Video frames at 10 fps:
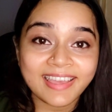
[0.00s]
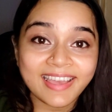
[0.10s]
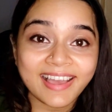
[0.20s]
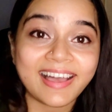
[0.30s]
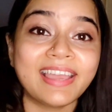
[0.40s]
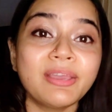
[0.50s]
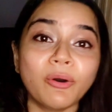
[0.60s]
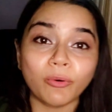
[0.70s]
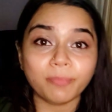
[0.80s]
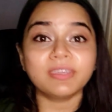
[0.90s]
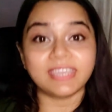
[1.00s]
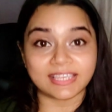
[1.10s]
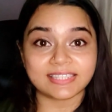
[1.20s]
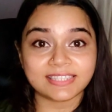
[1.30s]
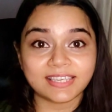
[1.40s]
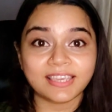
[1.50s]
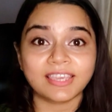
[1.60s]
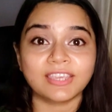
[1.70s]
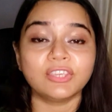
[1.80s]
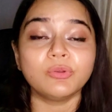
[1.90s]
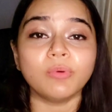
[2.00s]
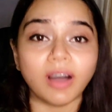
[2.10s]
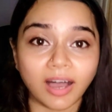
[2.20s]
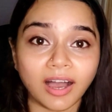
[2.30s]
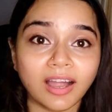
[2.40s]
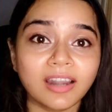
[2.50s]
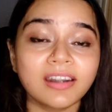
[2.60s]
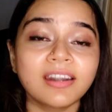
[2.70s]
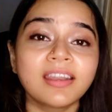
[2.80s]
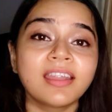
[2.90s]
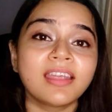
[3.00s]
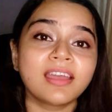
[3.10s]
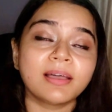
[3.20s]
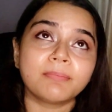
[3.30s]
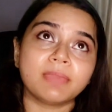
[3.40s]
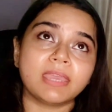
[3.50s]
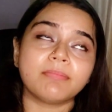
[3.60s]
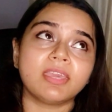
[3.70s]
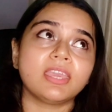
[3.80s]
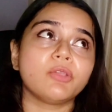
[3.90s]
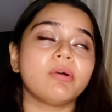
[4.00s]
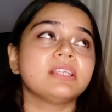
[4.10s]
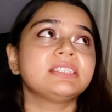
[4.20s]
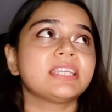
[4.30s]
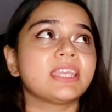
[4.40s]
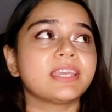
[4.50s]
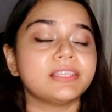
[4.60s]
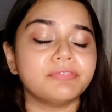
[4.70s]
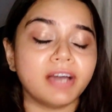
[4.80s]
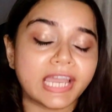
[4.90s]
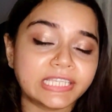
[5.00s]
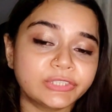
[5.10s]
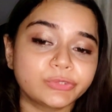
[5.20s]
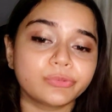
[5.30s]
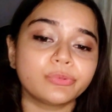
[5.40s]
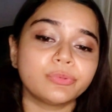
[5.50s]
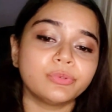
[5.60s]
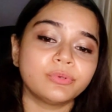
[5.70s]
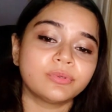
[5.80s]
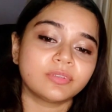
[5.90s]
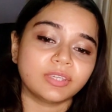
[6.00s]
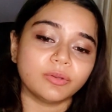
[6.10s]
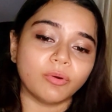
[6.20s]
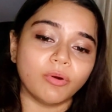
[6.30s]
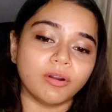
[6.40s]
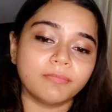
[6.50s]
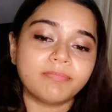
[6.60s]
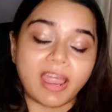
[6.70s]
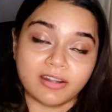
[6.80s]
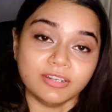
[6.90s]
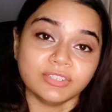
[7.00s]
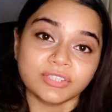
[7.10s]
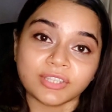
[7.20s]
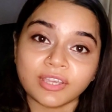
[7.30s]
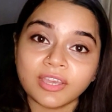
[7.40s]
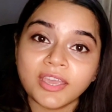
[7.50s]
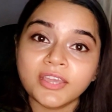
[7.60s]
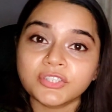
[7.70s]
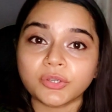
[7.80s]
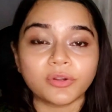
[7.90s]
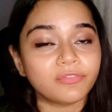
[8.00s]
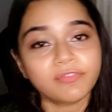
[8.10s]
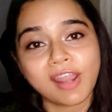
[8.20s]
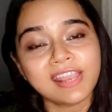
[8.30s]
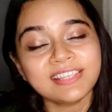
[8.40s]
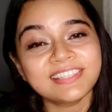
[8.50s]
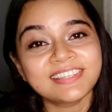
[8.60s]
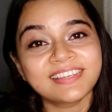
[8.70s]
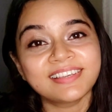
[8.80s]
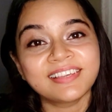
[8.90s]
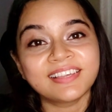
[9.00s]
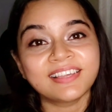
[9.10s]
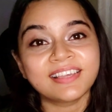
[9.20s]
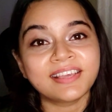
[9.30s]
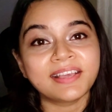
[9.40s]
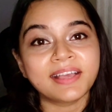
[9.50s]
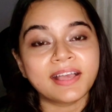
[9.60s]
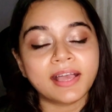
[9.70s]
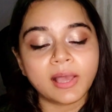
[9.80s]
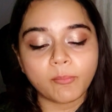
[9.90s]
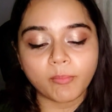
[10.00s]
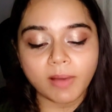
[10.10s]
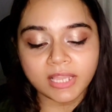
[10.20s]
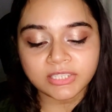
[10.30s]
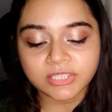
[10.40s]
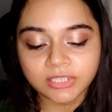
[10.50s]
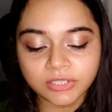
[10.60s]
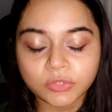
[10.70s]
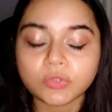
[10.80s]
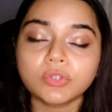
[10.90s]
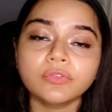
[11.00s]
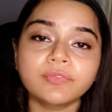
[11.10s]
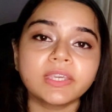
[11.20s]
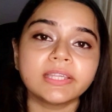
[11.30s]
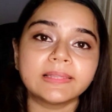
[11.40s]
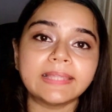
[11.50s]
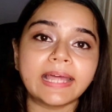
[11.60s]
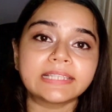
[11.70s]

I hope yes. You are. Maybe you are seeking advice to your parents, to your friend. But do you feel that